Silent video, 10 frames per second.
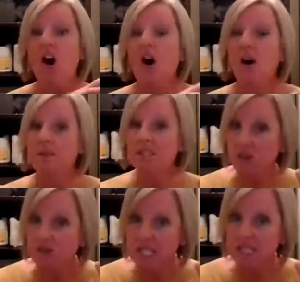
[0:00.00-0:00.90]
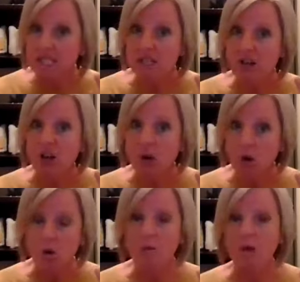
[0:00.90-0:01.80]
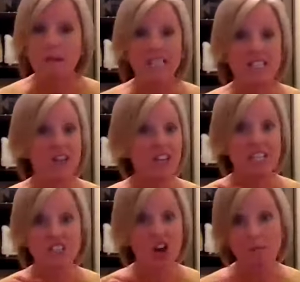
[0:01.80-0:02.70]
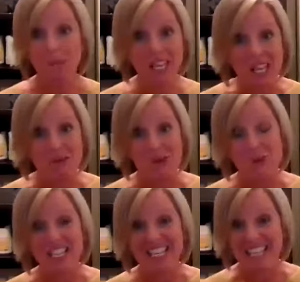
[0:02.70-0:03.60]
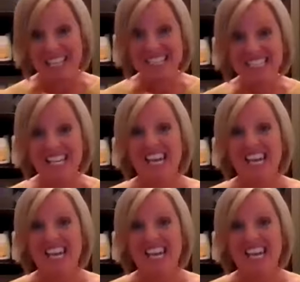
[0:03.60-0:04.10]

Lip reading: On the surfaces in our home, your bacteria is not picky with what it eats.